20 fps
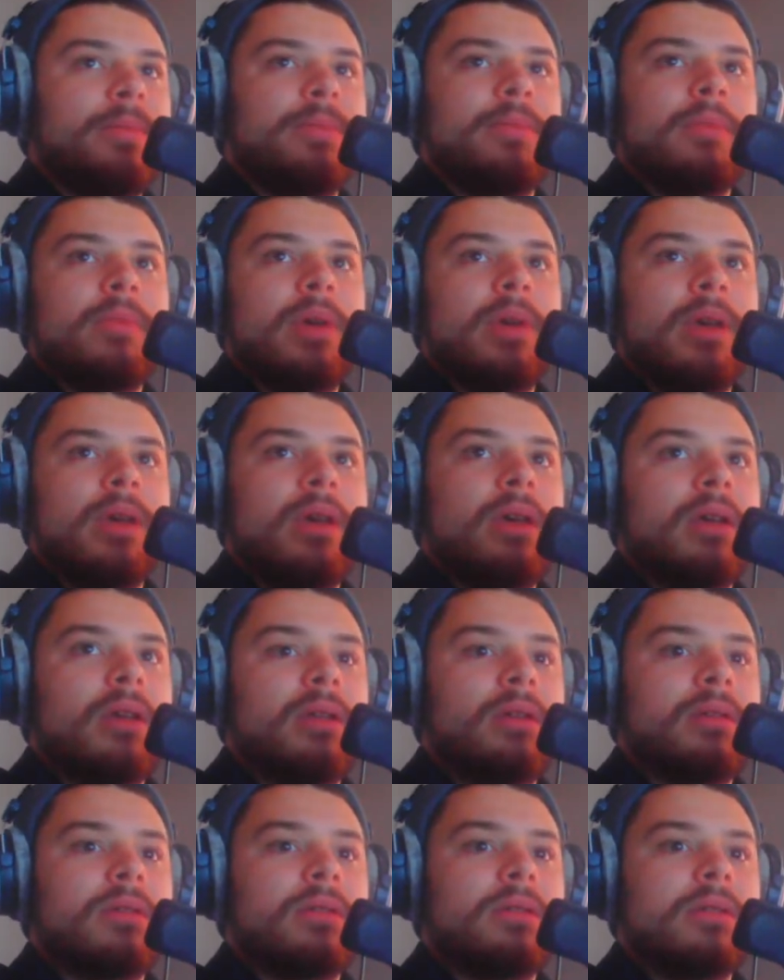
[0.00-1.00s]

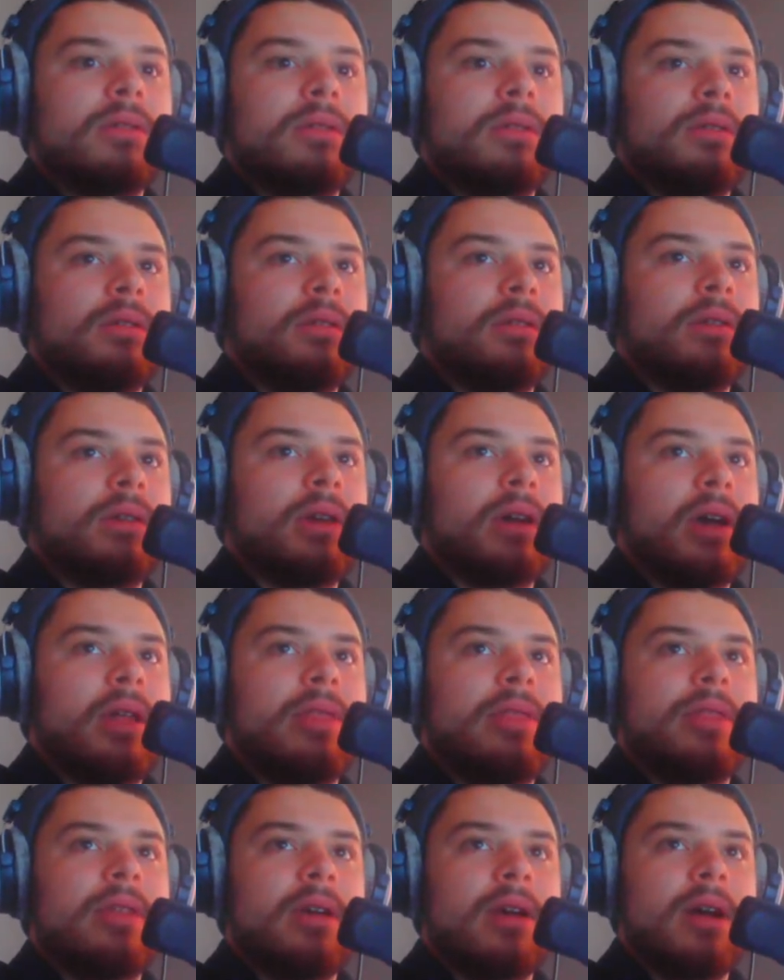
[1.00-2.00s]
Man, I
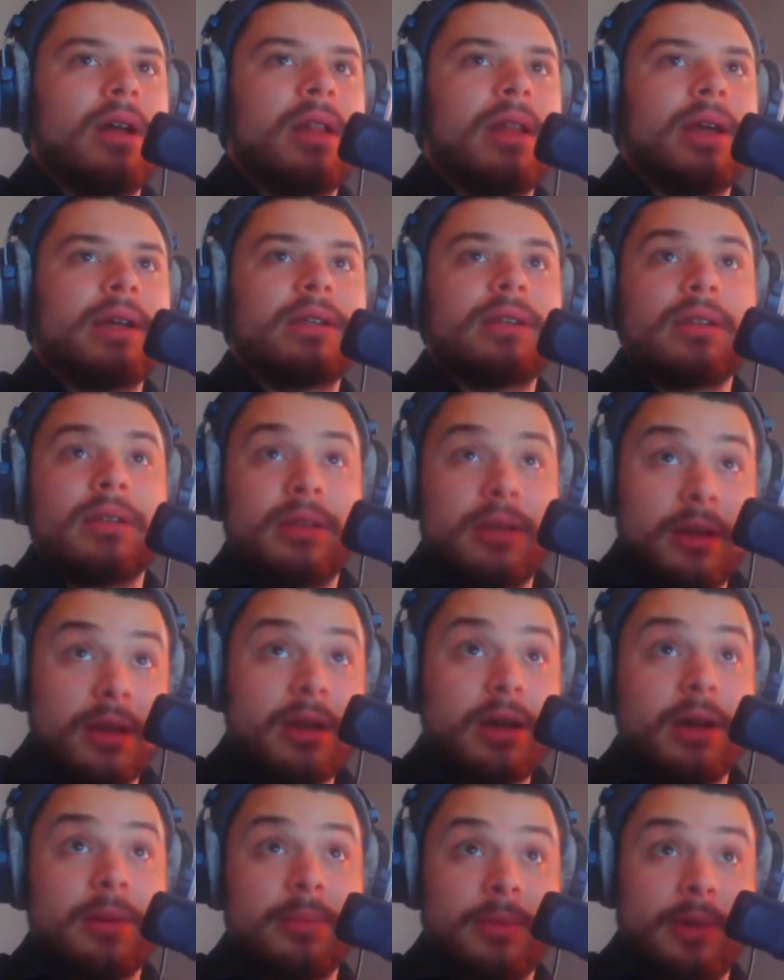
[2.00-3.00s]
like to think
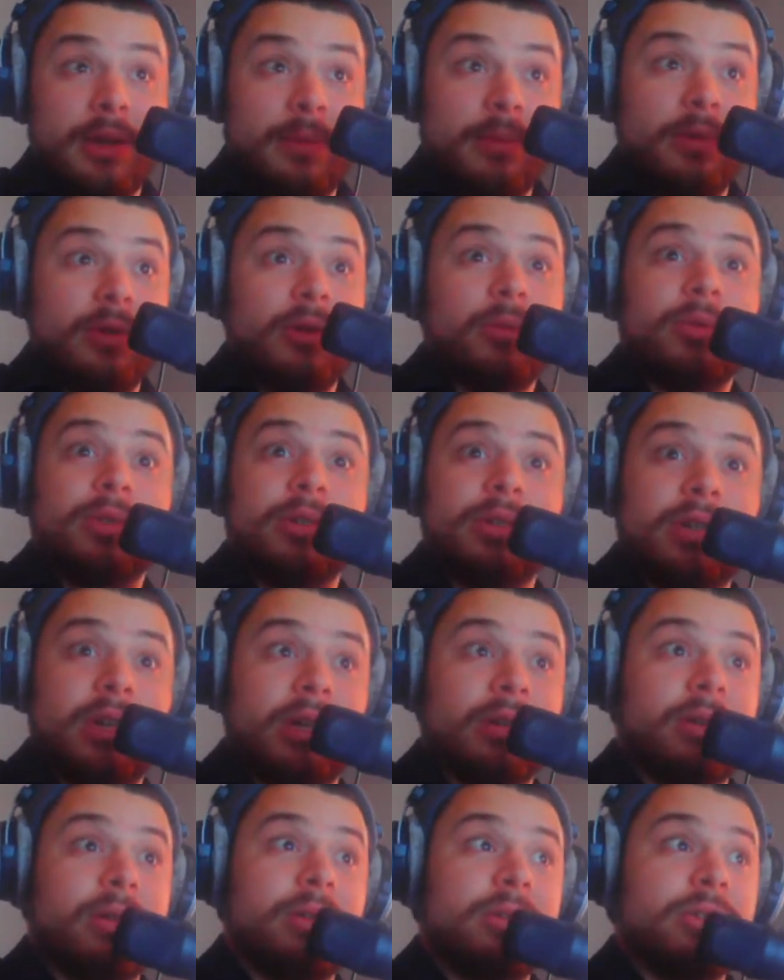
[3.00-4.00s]
I'm good with
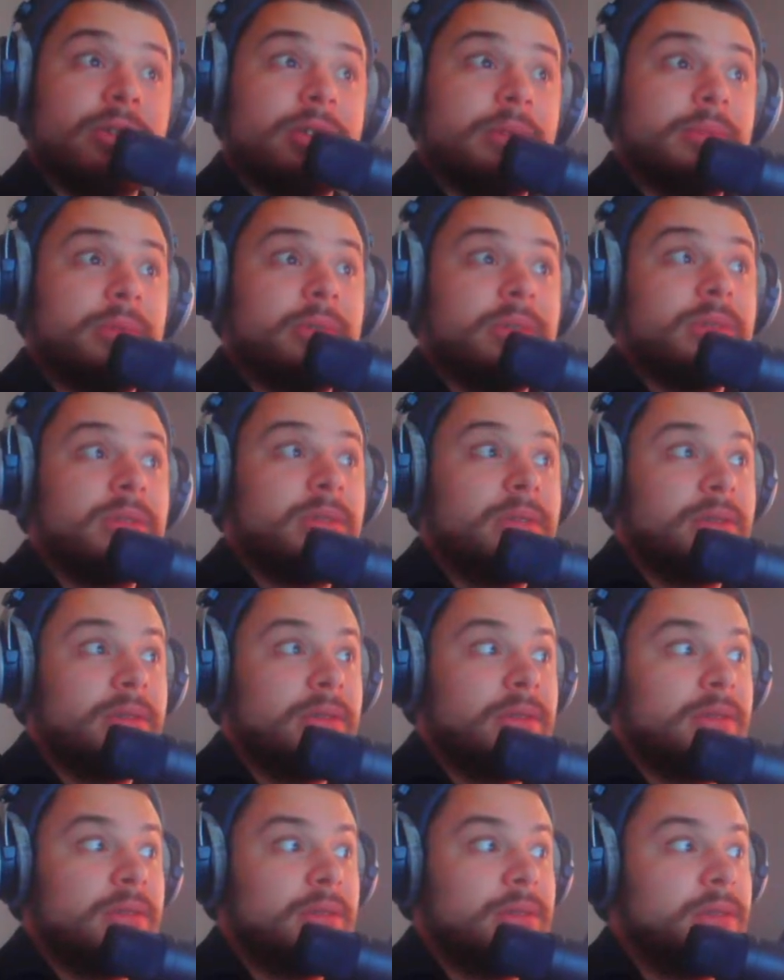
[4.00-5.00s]
technology, but
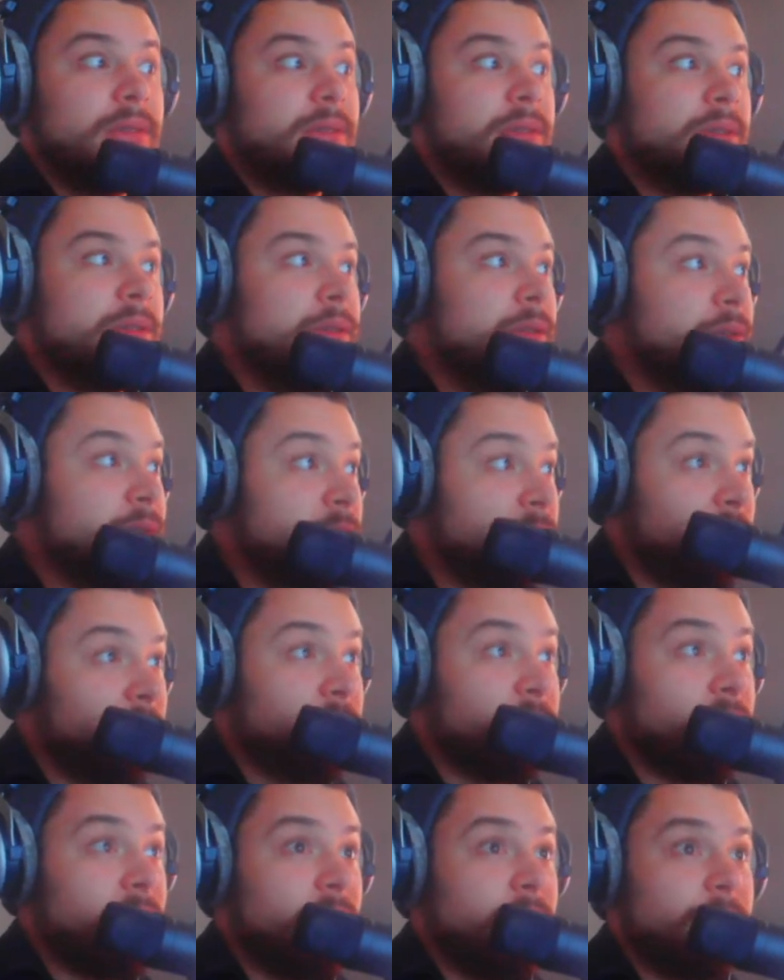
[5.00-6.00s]
dude,
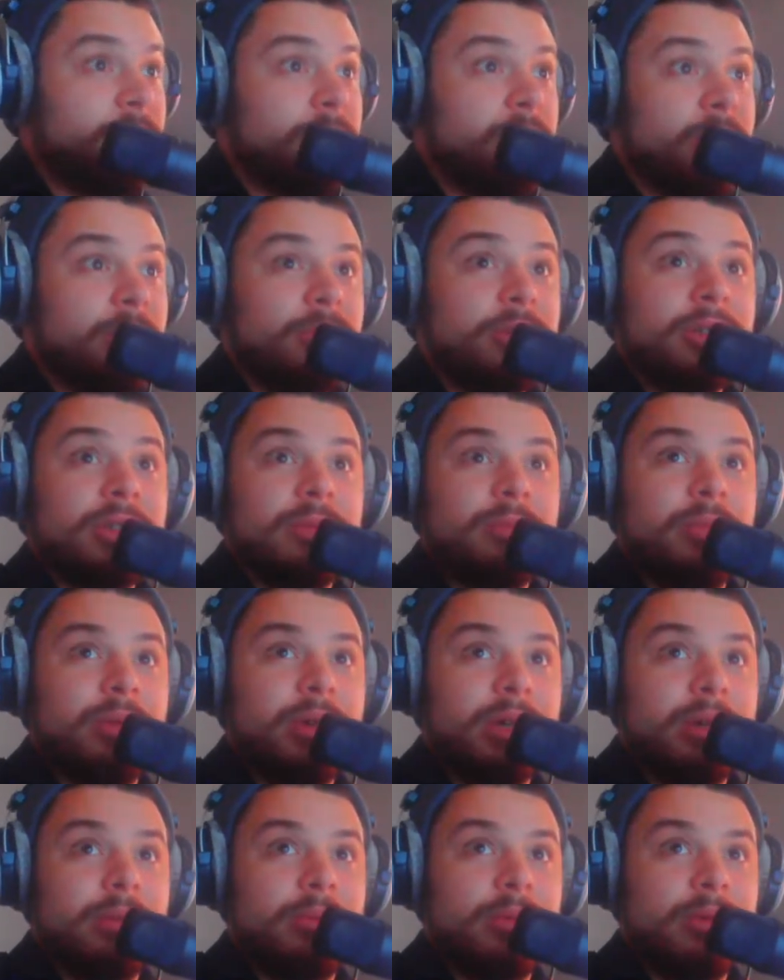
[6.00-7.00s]
sometimes I'm just
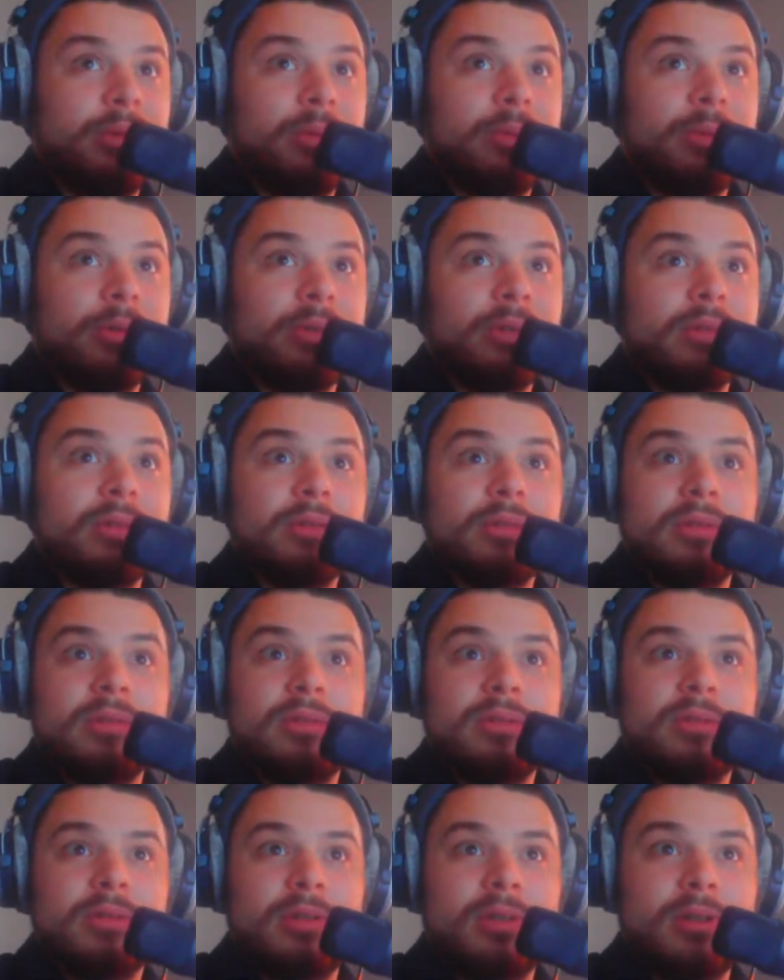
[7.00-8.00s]
big boomer
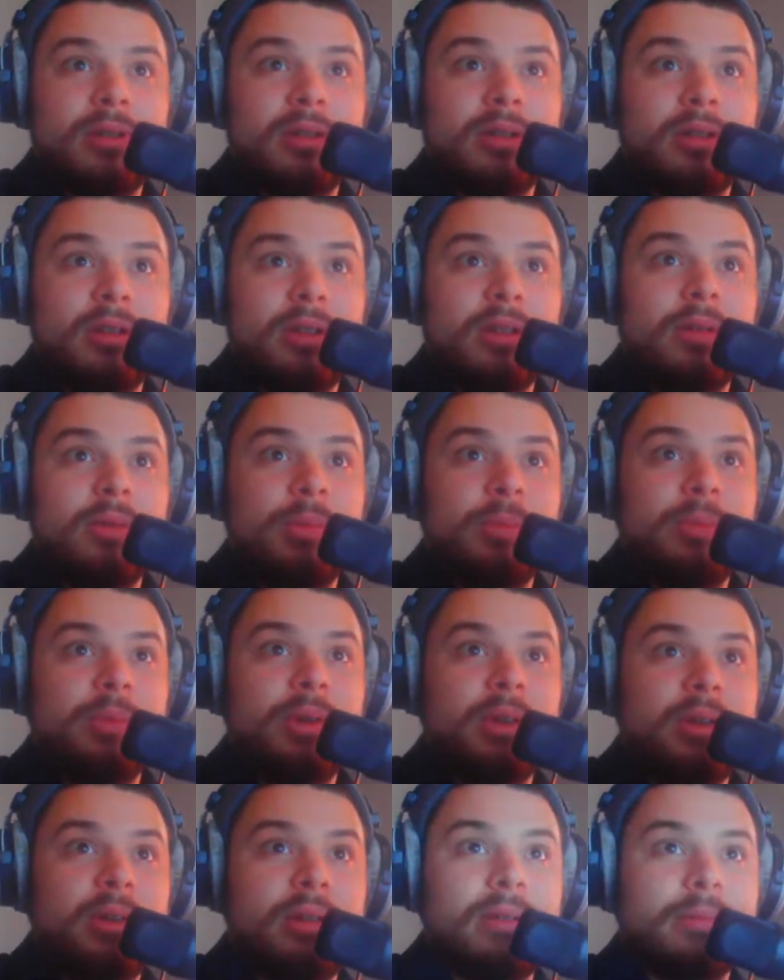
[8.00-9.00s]
on the
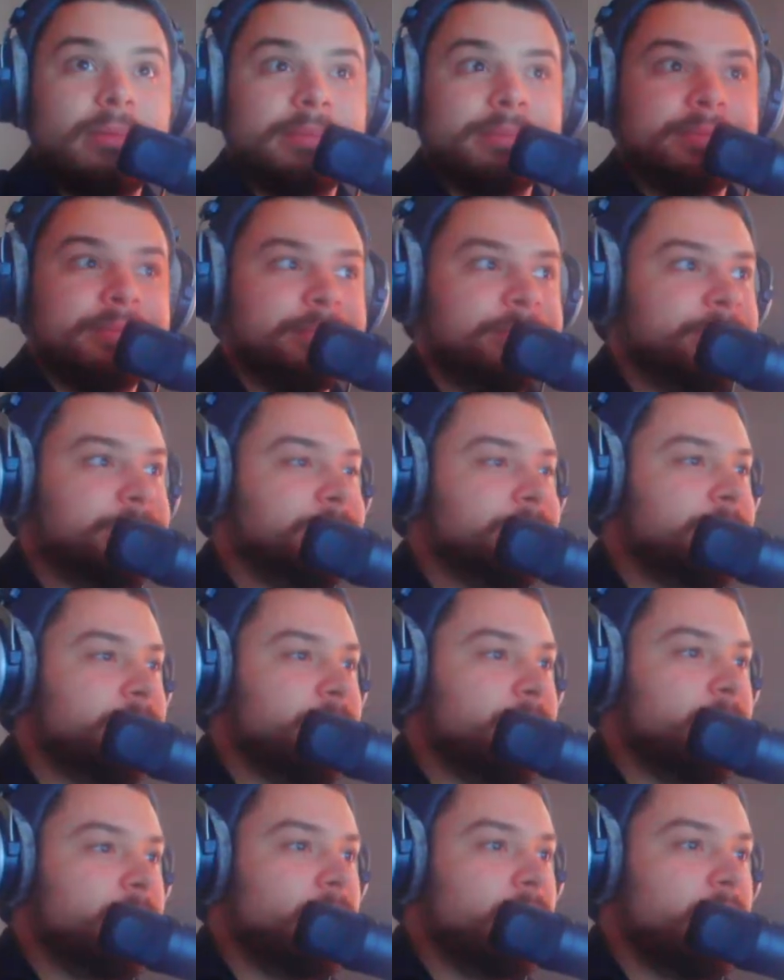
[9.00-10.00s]
beat.
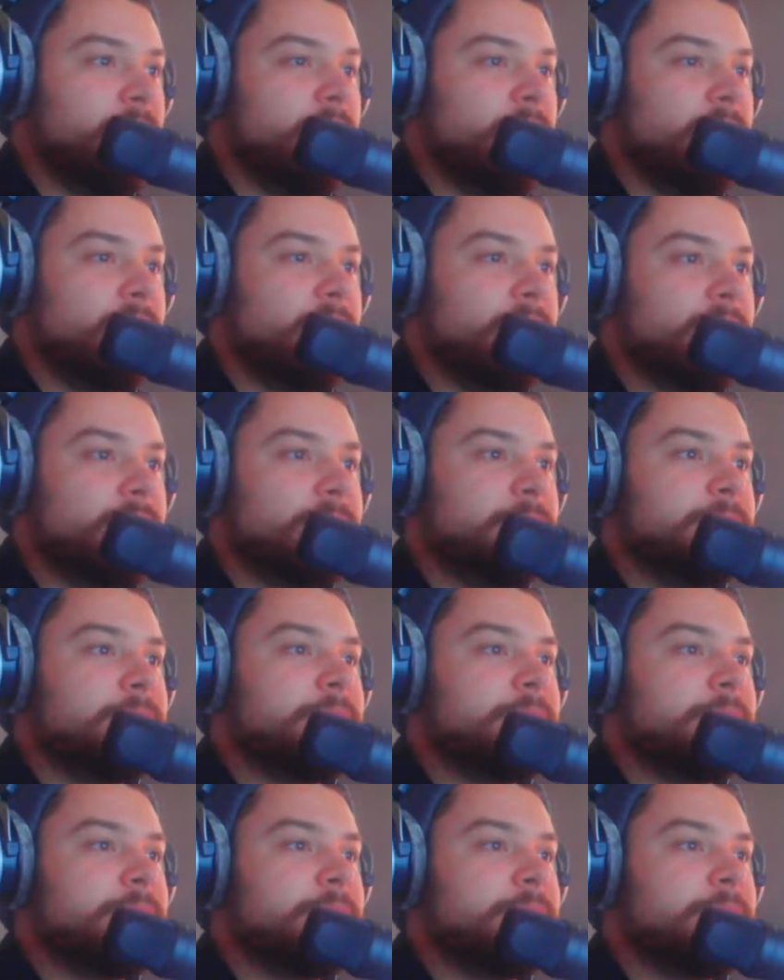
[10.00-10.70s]
There it is.